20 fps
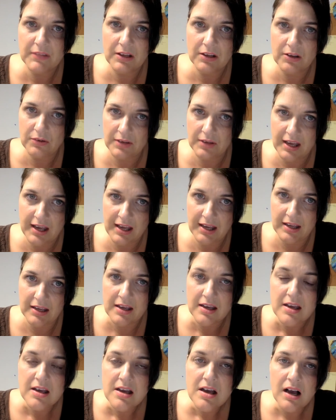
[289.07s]
Okay?
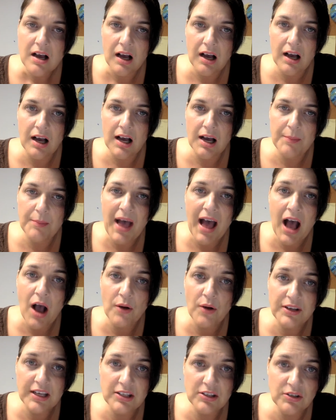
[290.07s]
How
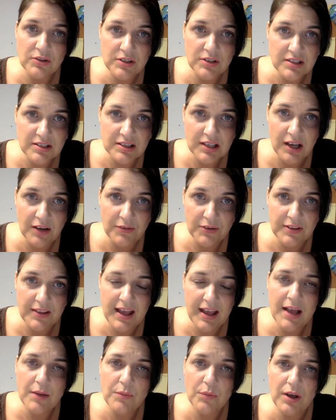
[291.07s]
can you discover
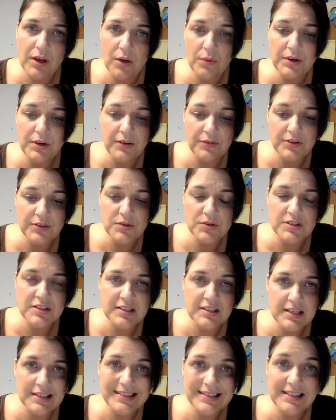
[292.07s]
that? Well, whenever you
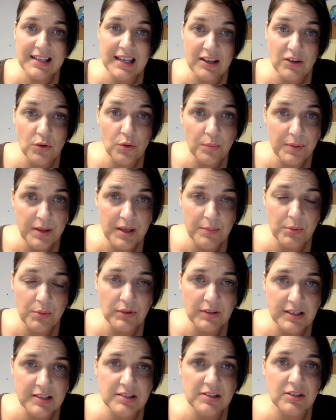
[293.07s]
see single people
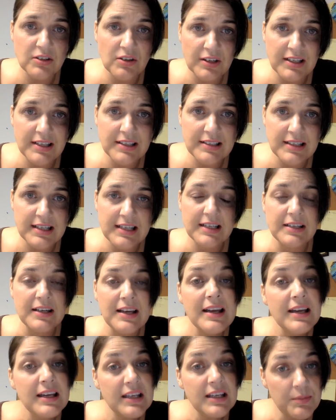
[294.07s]
listed on a deed,
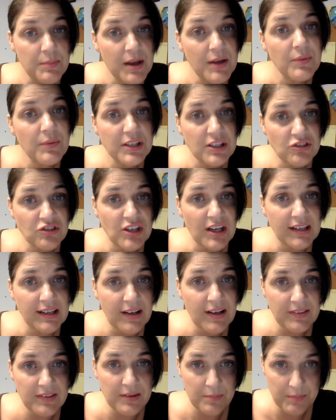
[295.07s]
you might want to check
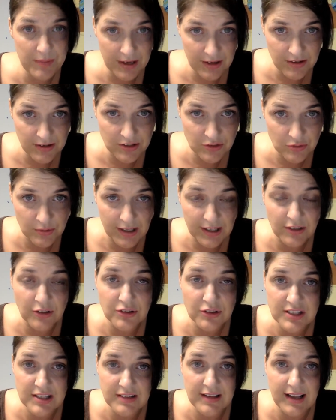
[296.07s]
out the marriage
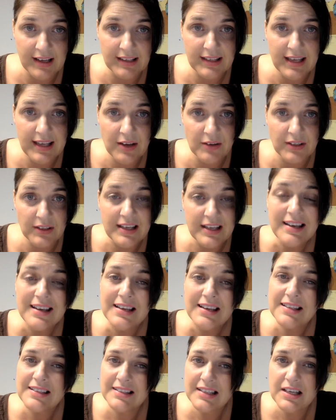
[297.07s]
records in that county.
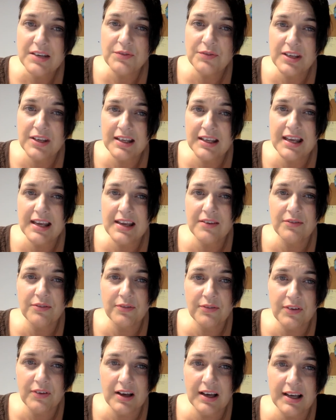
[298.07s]
See if you can't
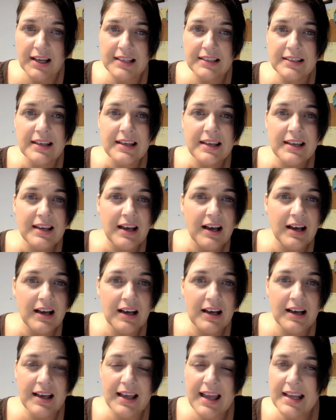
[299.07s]
find
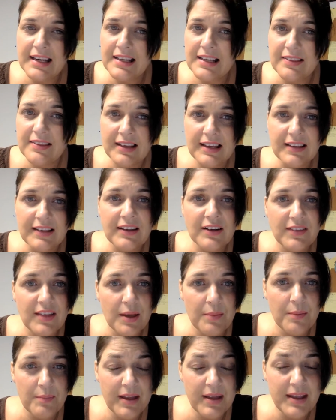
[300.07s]
anything in there
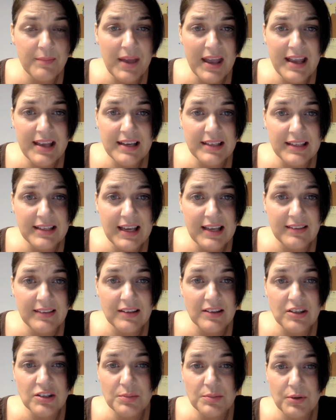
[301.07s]
that may indicate
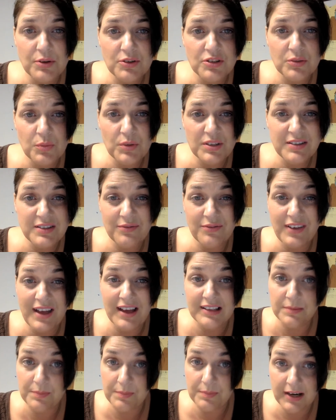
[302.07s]
that this person was in
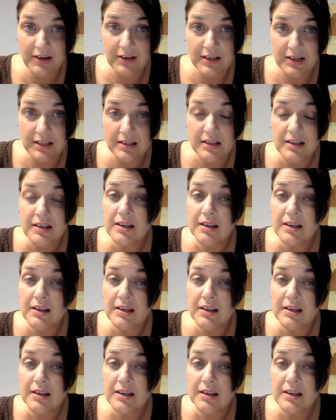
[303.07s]
fact married,